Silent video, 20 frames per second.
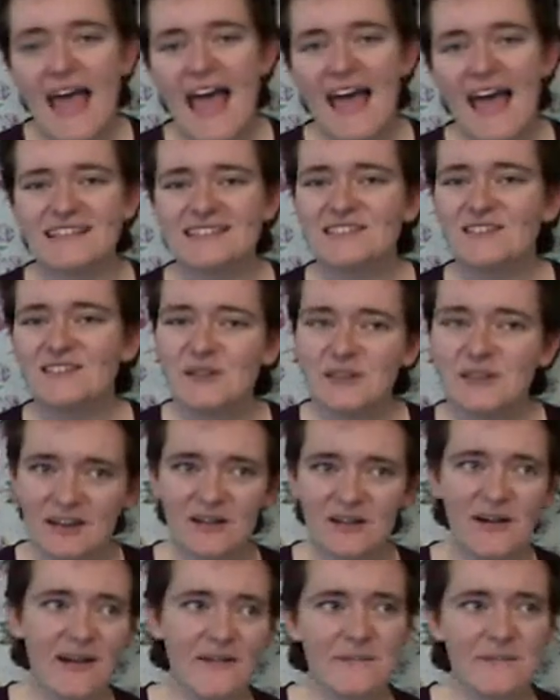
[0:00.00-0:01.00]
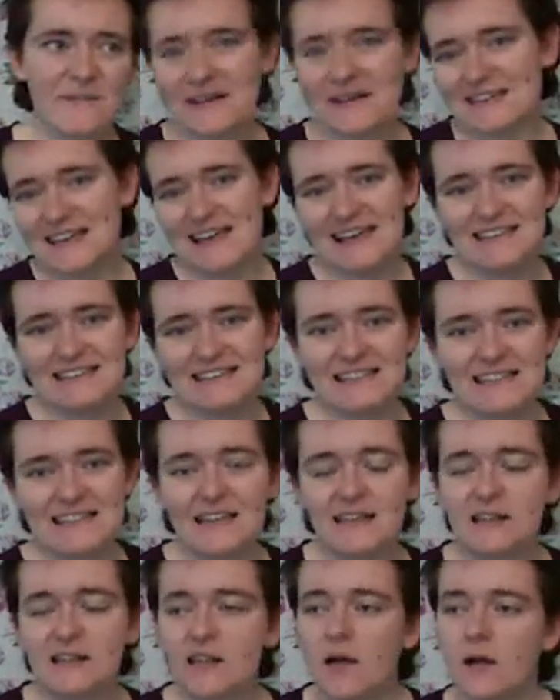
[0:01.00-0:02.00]
And so, you know, everybody's kind of
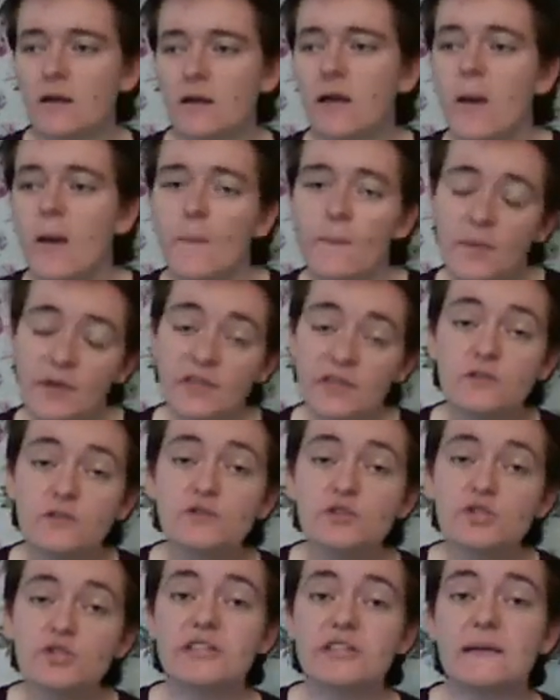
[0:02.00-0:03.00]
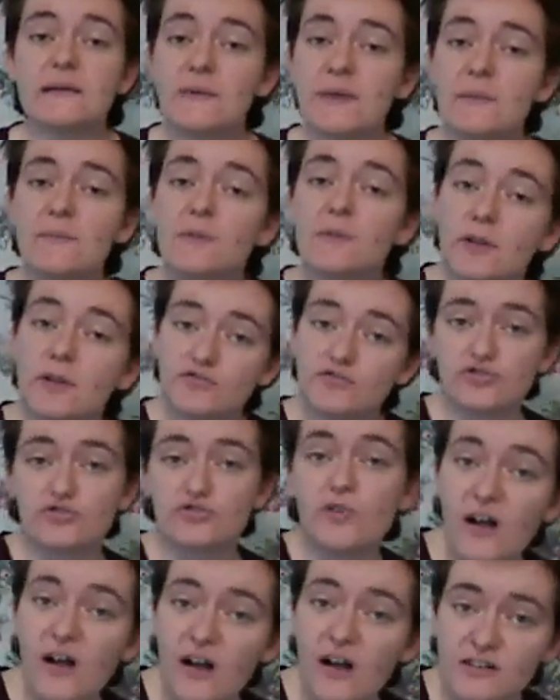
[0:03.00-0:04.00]
singing along. But usually people are
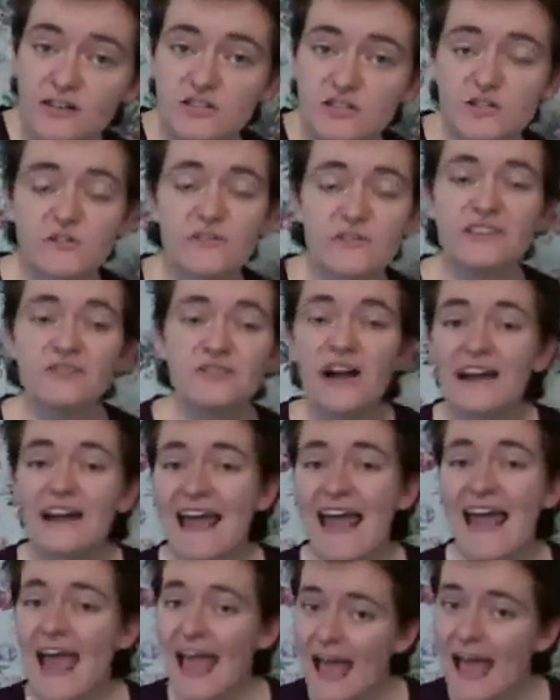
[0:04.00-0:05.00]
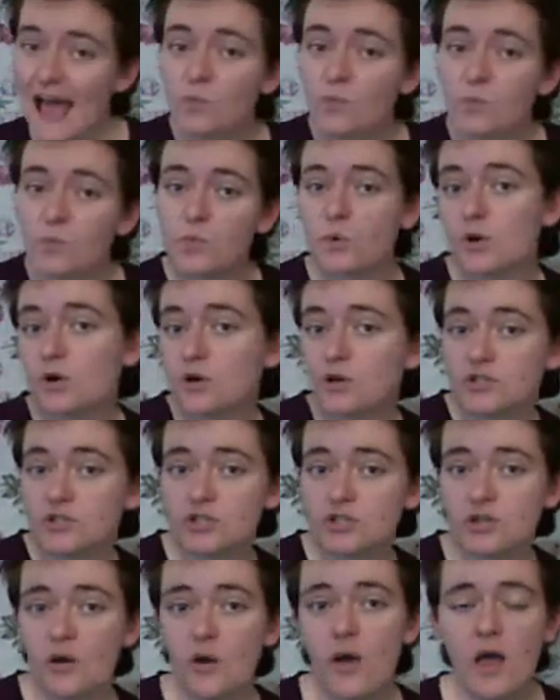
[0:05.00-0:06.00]
drunk, so they try to add
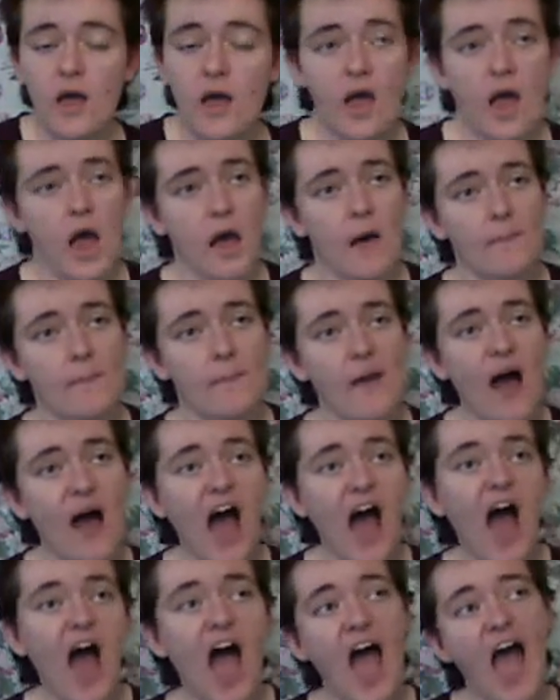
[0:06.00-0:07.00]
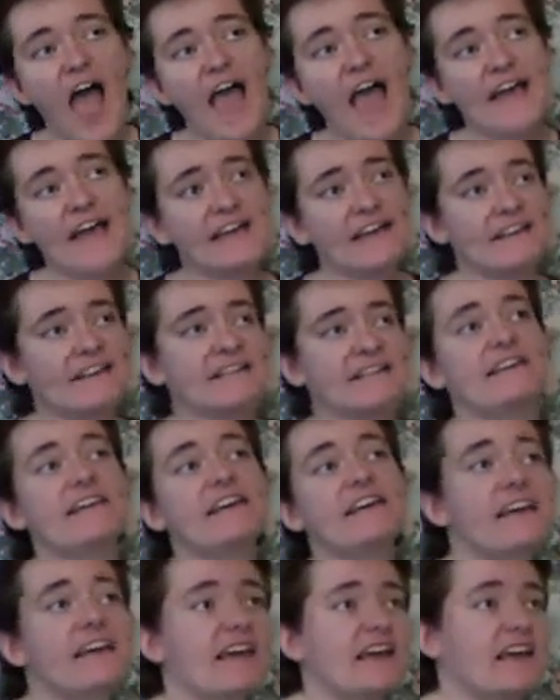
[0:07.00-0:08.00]
words, you know. My
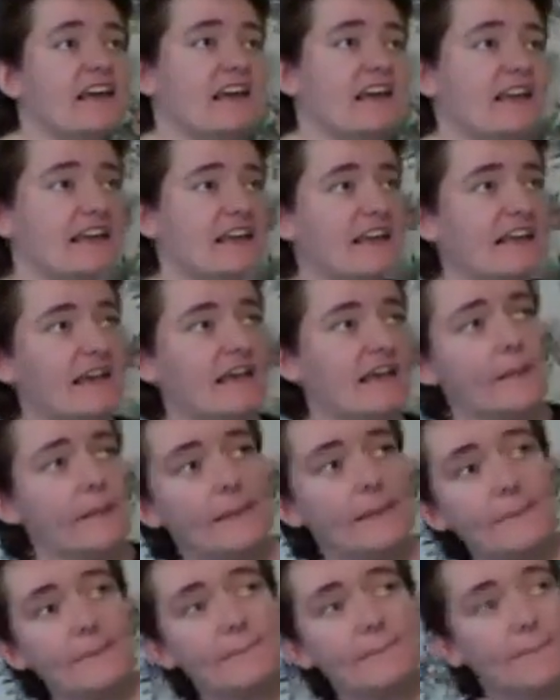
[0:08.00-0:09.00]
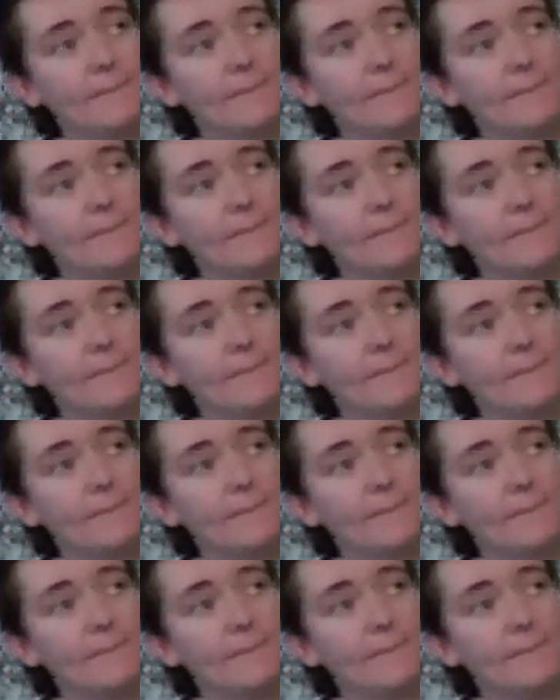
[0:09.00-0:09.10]
leaky